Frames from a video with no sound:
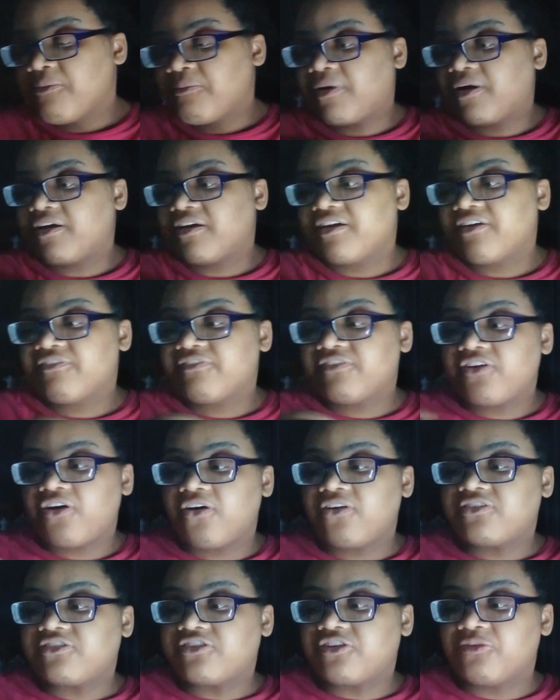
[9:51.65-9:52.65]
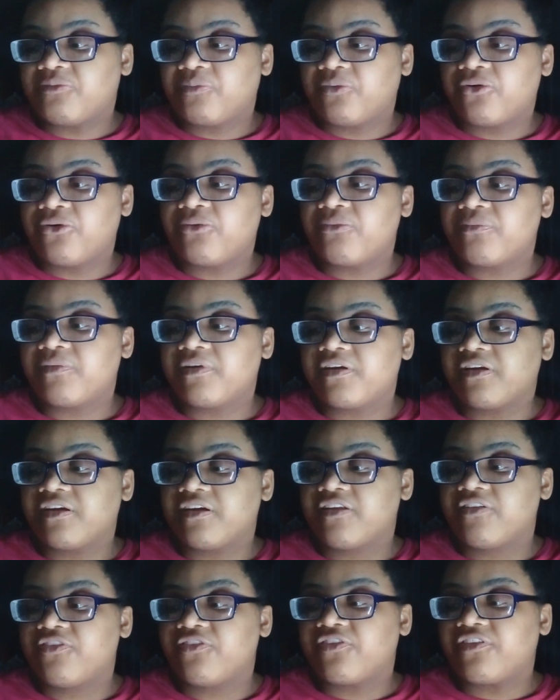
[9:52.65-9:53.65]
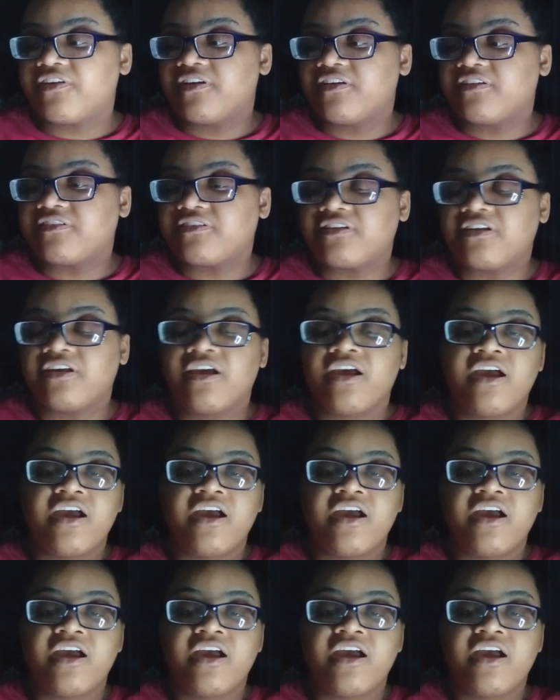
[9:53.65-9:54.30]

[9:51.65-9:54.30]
but if y'all support me in this,